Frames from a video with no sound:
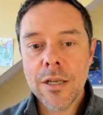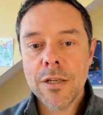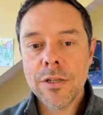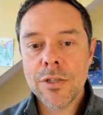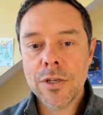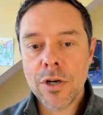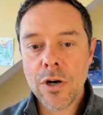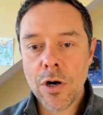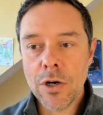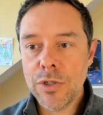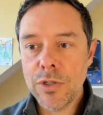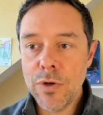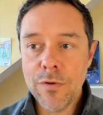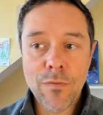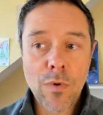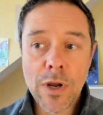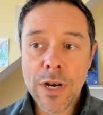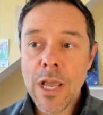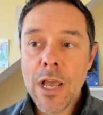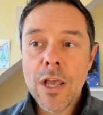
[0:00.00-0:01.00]
to cards you have
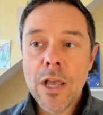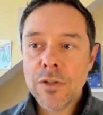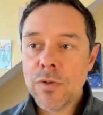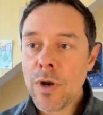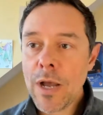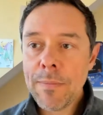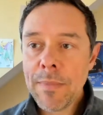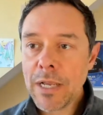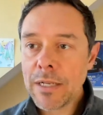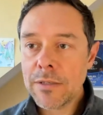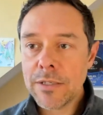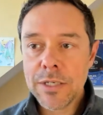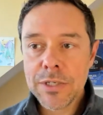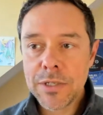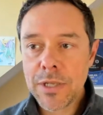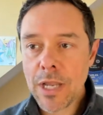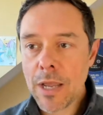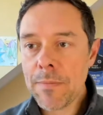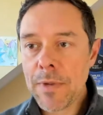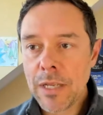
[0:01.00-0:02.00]
won. So I'm not
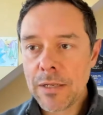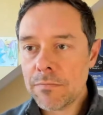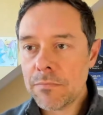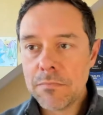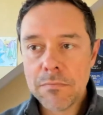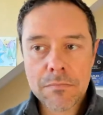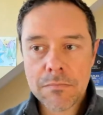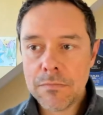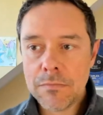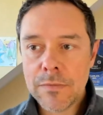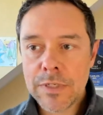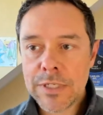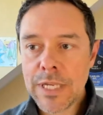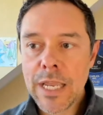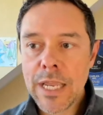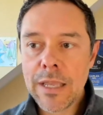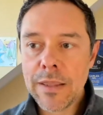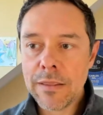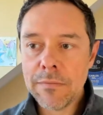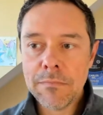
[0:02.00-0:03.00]

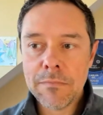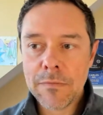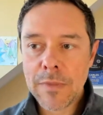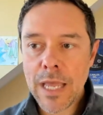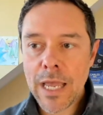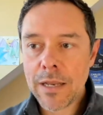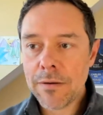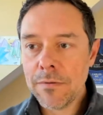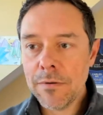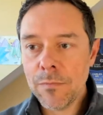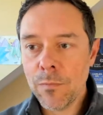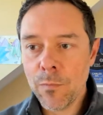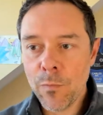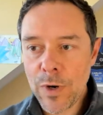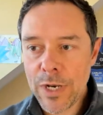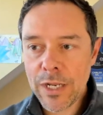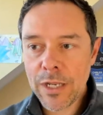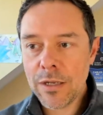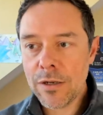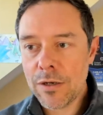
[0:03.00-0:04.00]
saying that
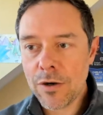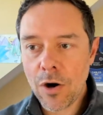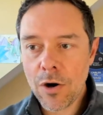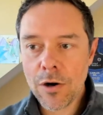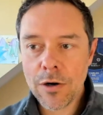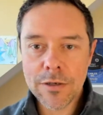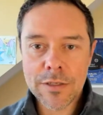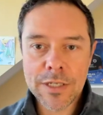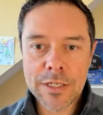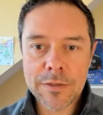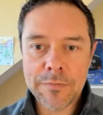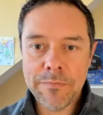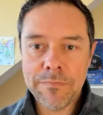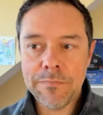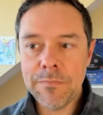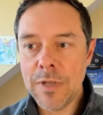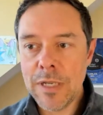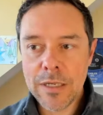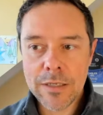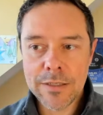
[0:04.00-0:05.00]
winning cards
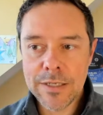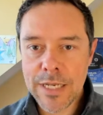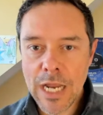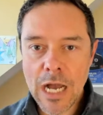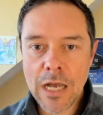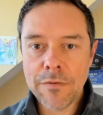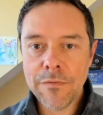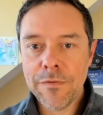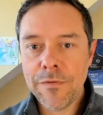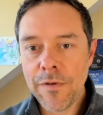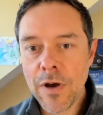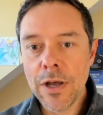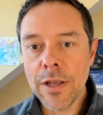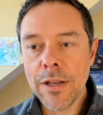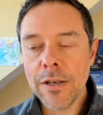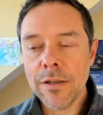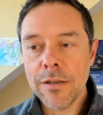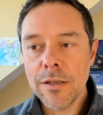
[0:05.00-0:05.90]
is not fun,